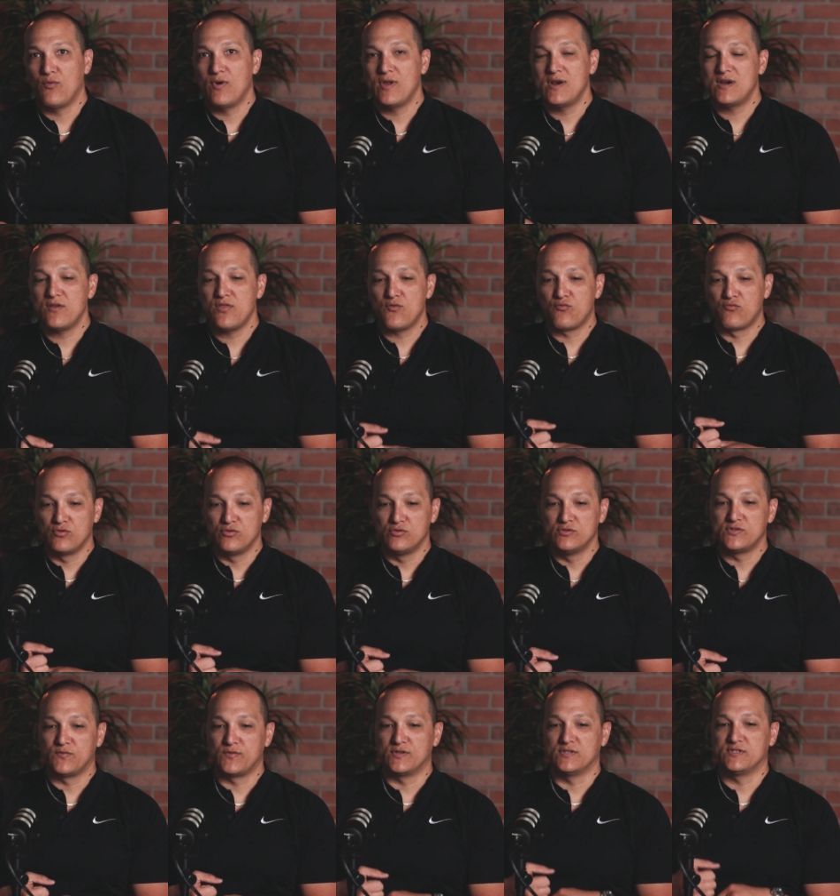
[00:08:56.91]
What are the
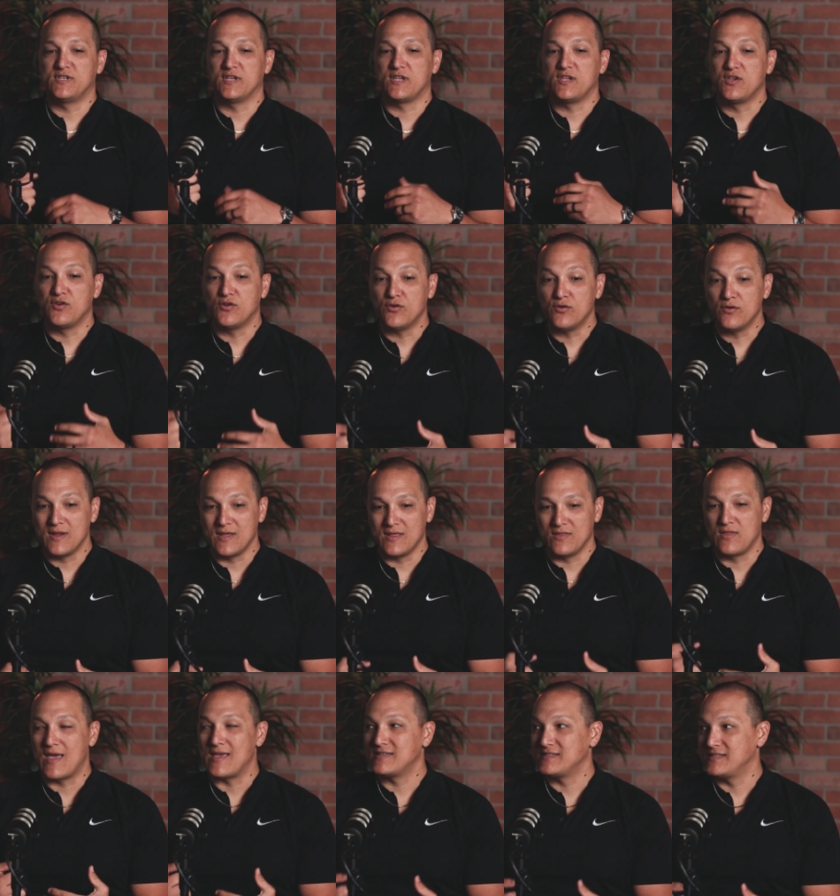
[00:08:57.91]
rules for
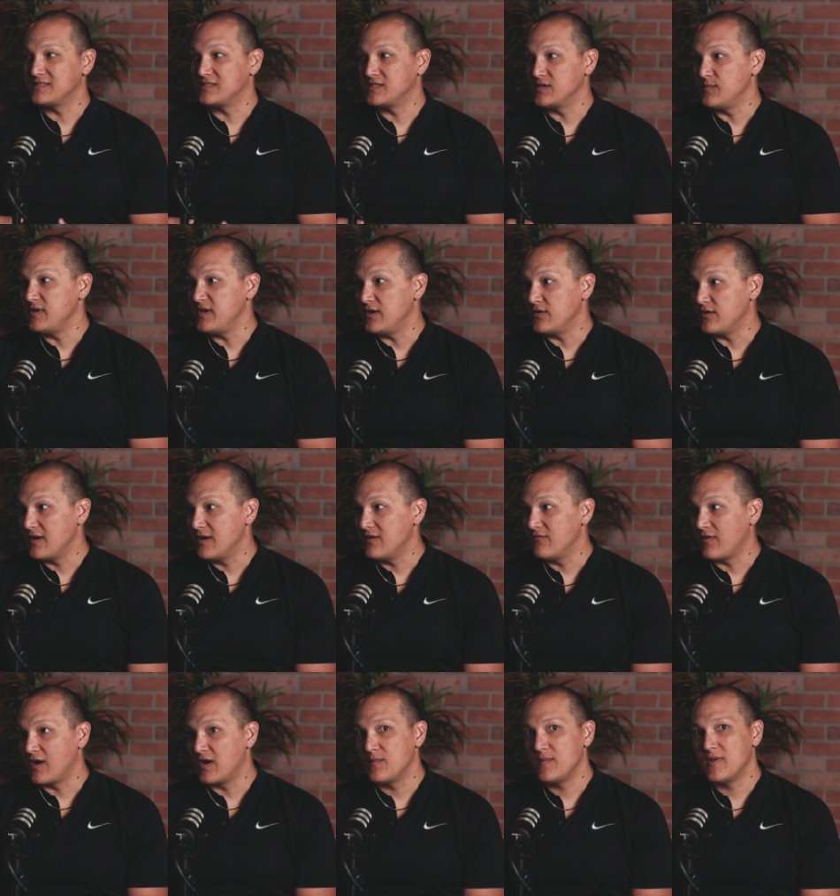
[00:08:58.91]
securing that system in your
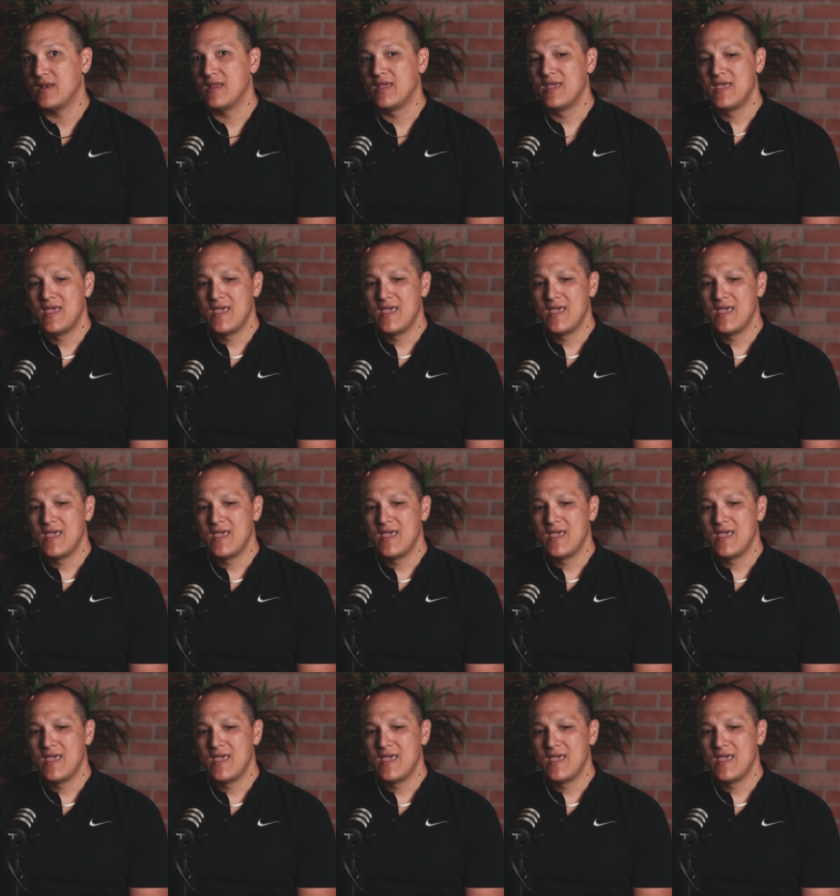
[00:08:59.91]
environment?